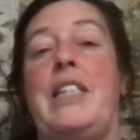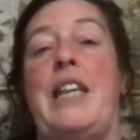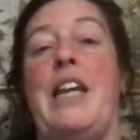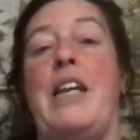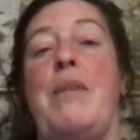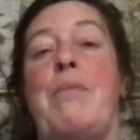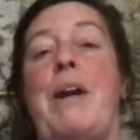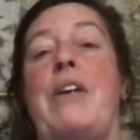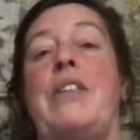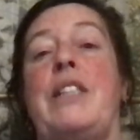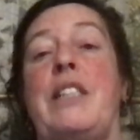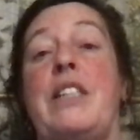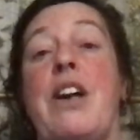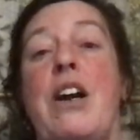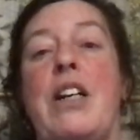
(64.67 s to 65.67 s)
think about
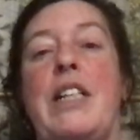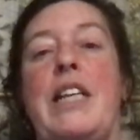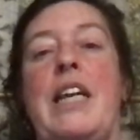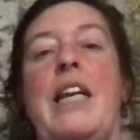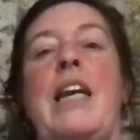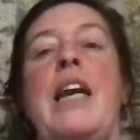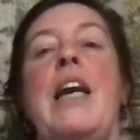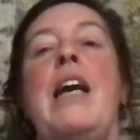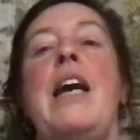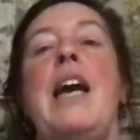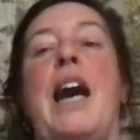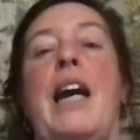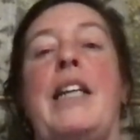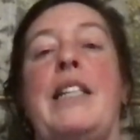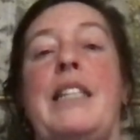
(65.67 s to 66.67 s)
starting
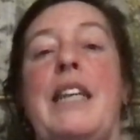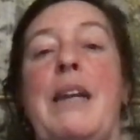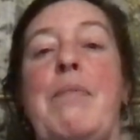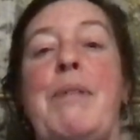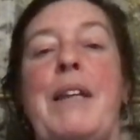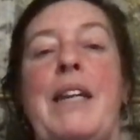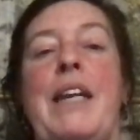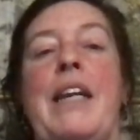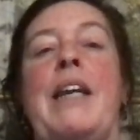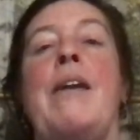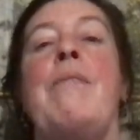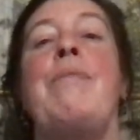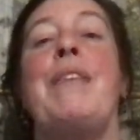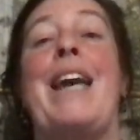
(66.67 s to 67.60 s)
and deepening